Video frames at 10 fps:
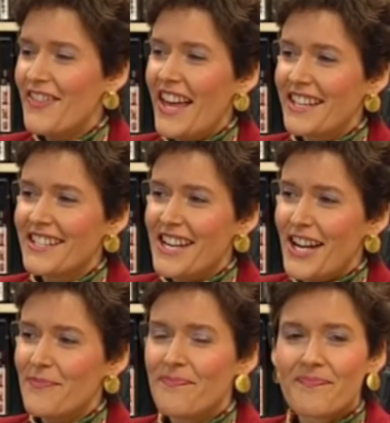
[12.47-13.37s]
Thanks,
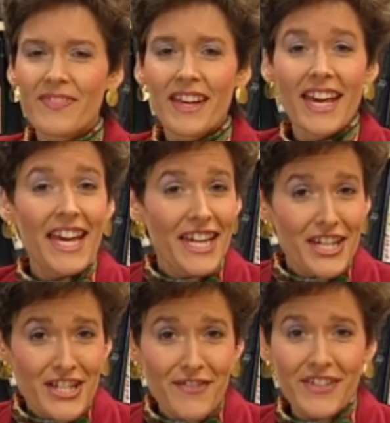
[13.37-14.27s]
John.
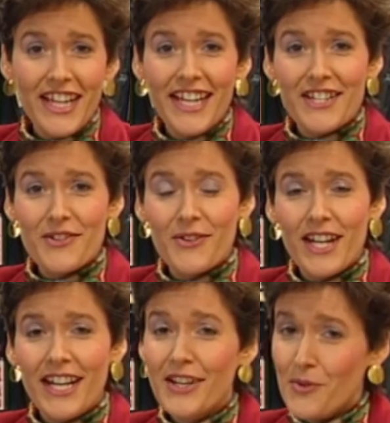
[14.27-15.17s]
Chevrolet has
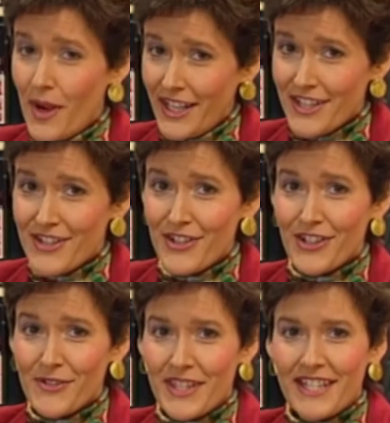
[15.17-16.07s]
created quite a
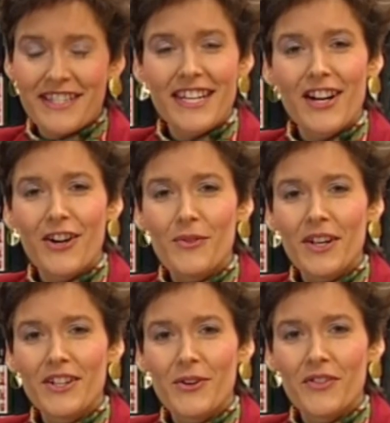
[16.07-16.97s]
stir with its
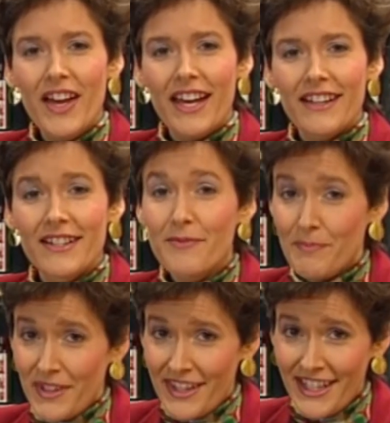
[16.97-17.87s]
ZR1 Corvette.
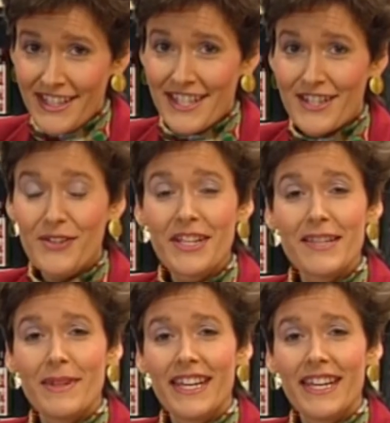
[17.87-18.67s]
But this is only the